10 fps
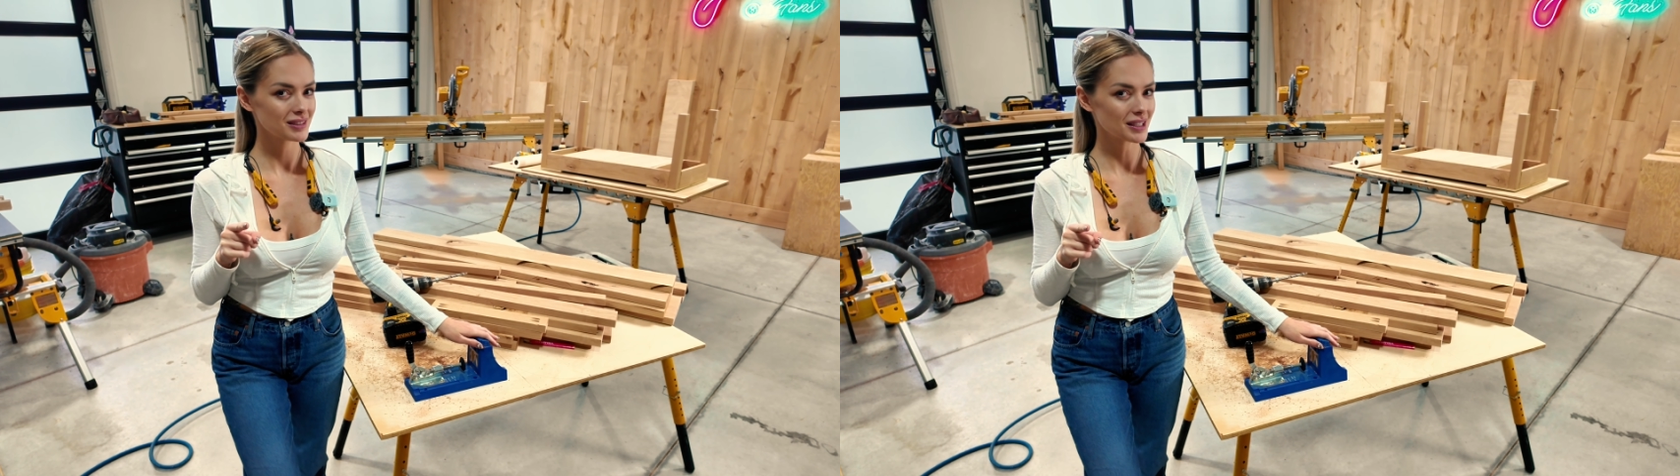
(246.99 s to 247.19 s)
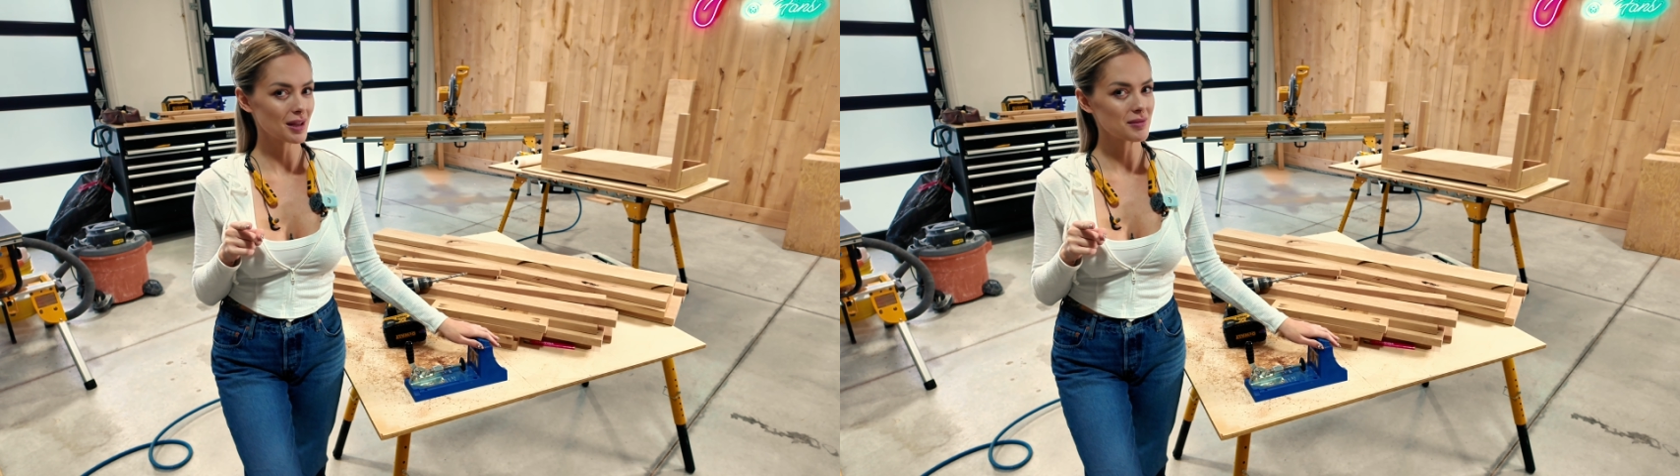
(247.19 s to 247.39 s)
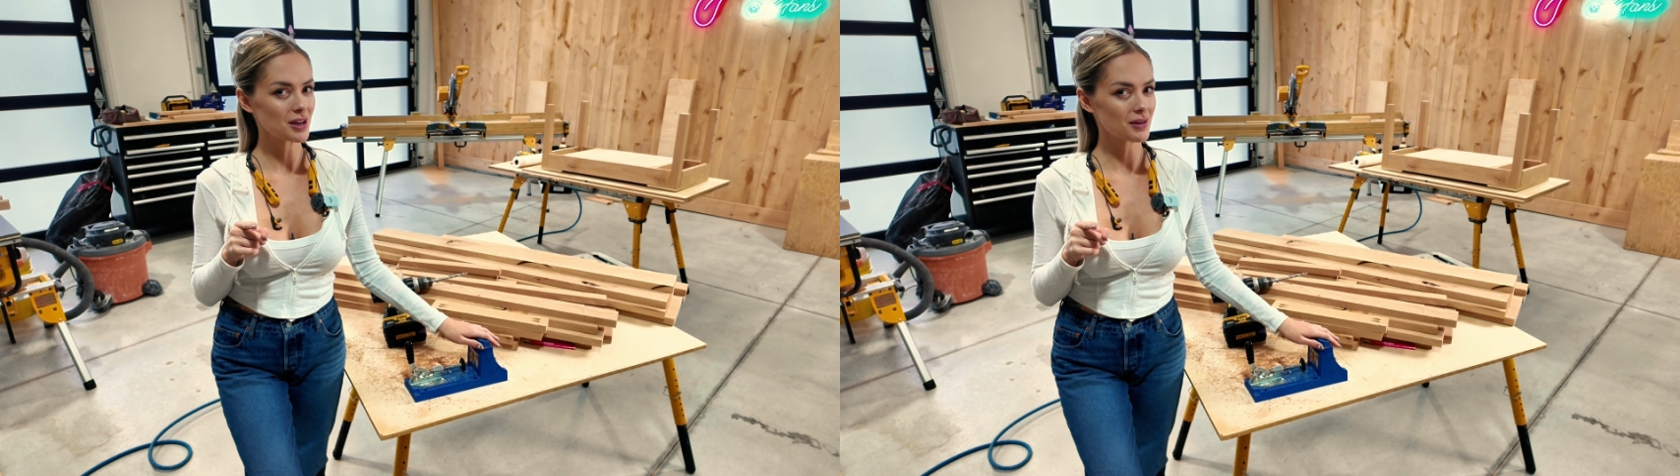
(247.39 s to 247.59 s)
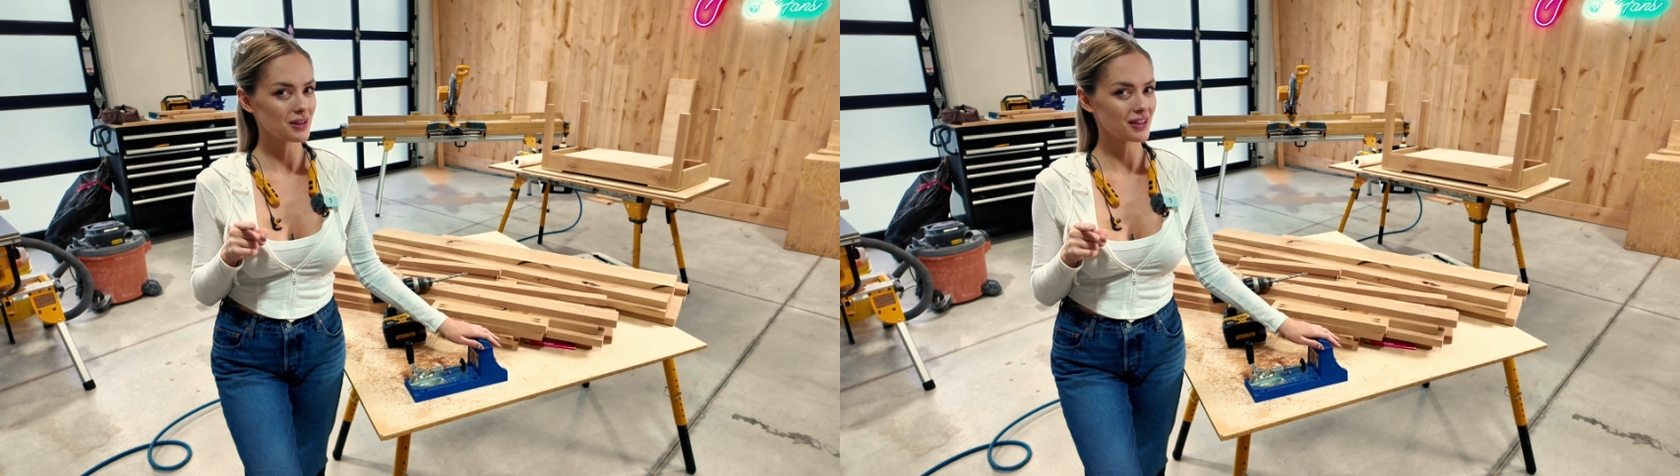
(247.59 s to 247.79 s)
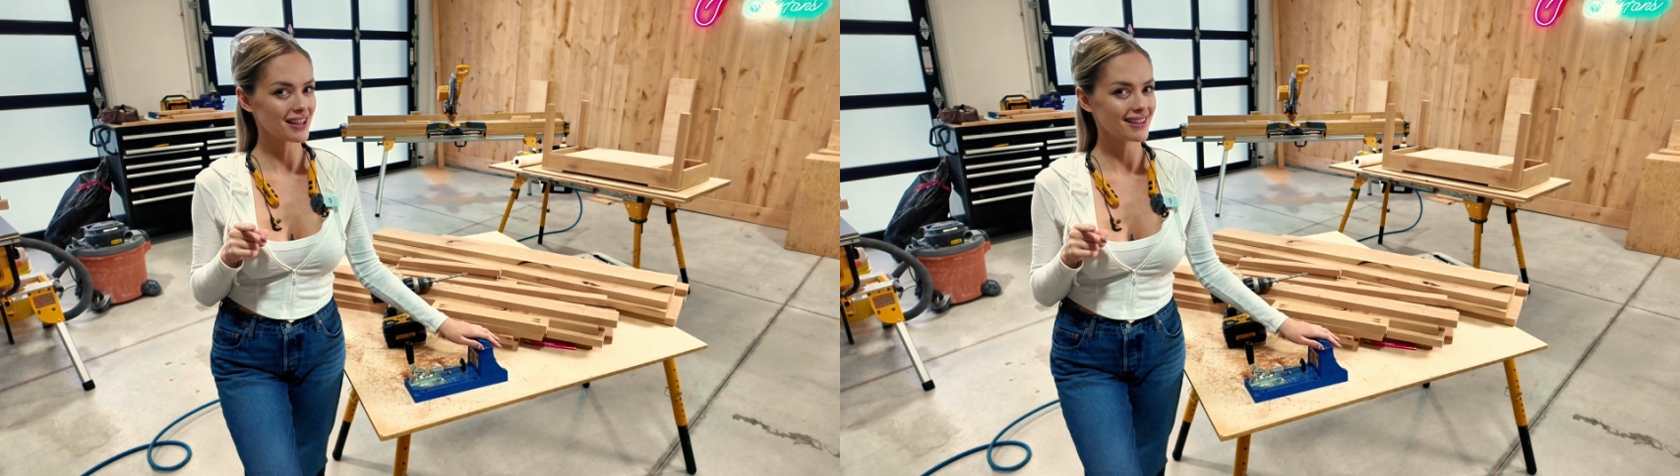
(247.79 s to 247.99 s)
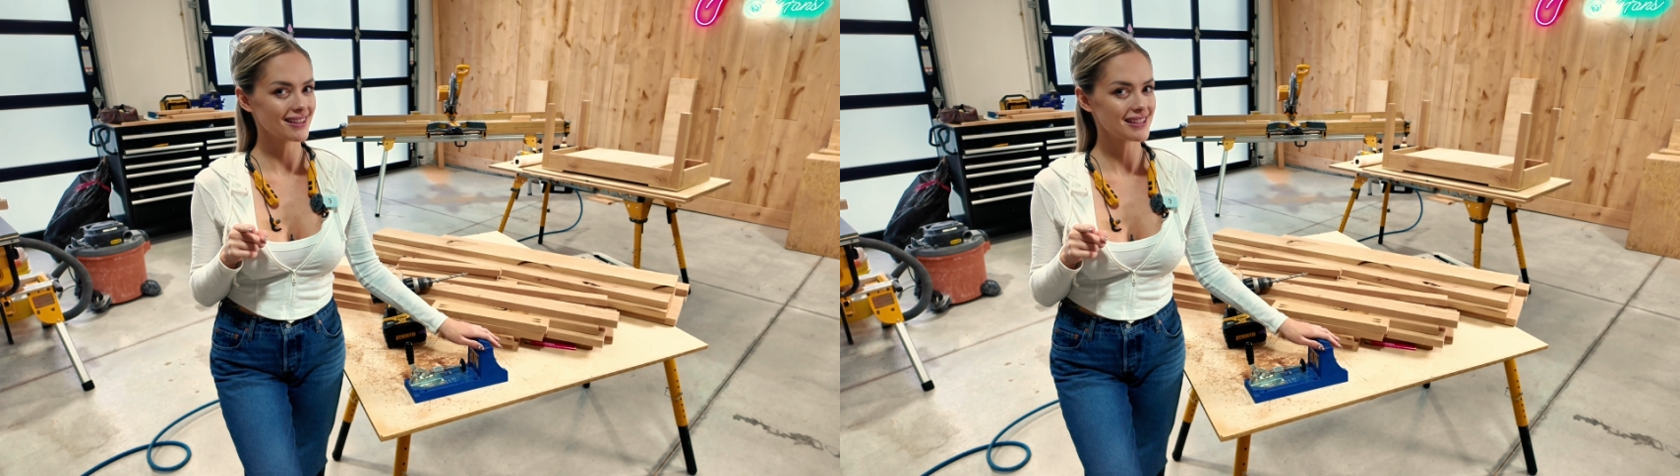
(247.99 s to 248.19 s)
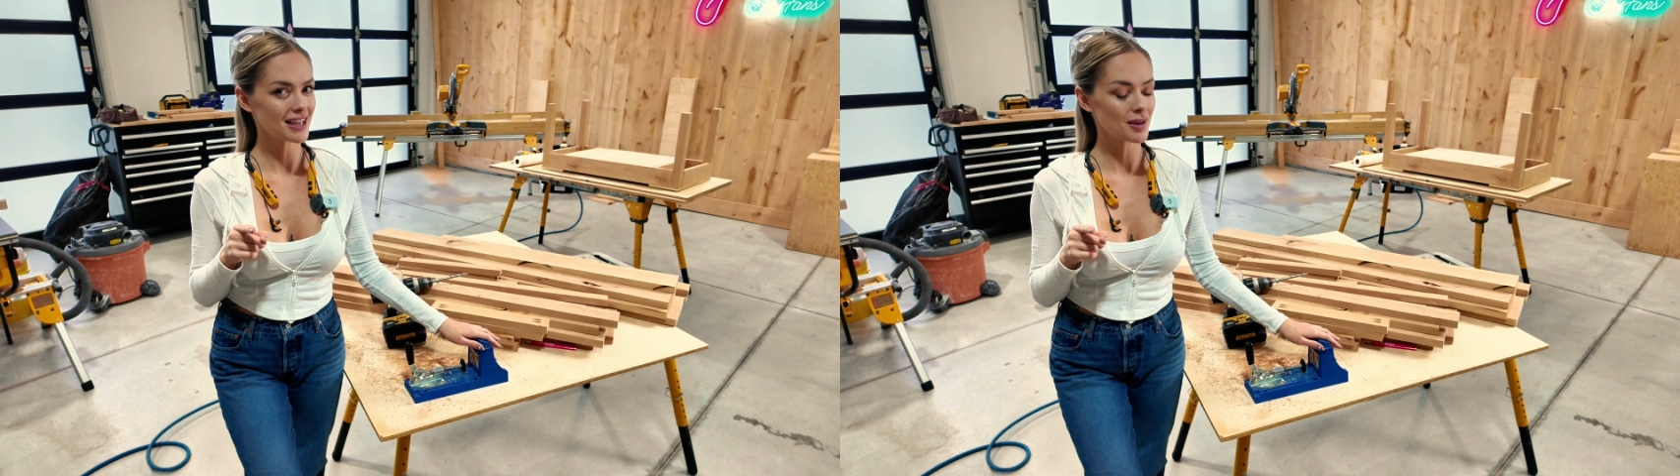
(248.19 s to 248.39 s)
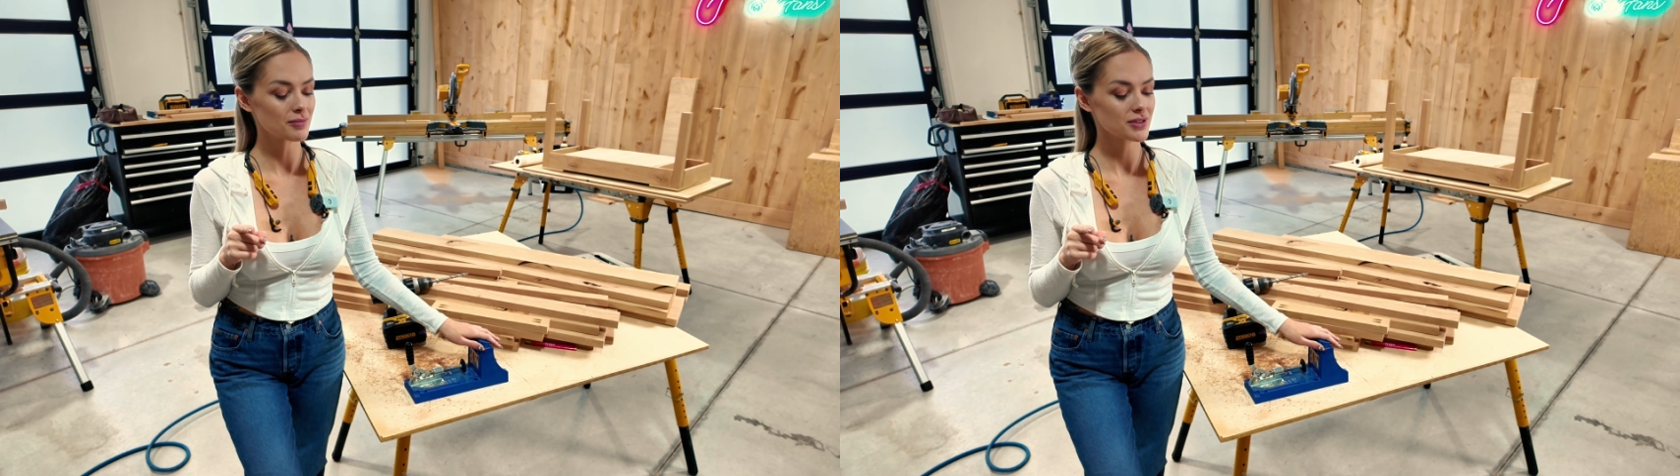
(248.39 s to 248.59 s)
let me know what you think in the
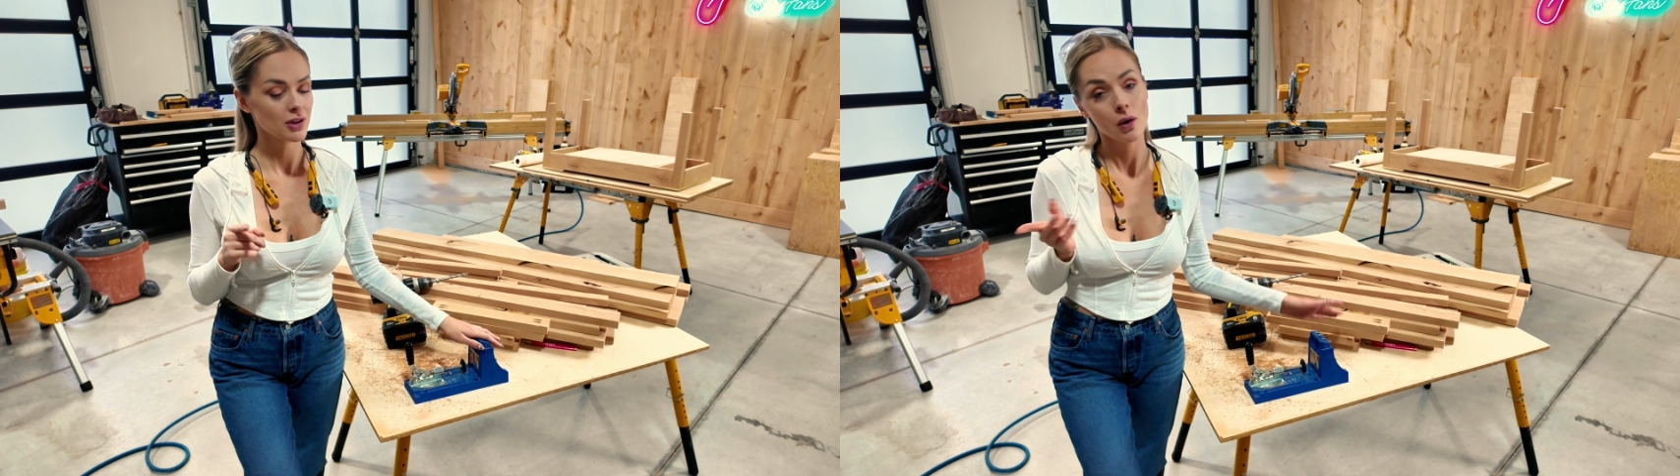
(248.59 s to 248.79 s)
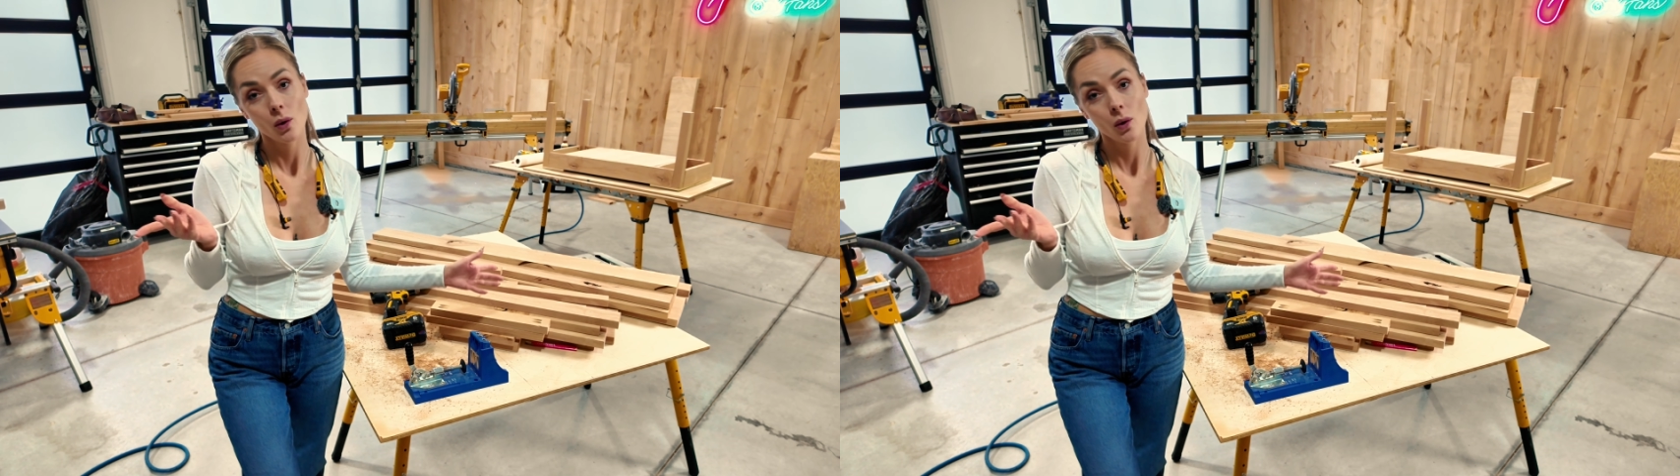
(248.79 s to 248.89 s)
DMs,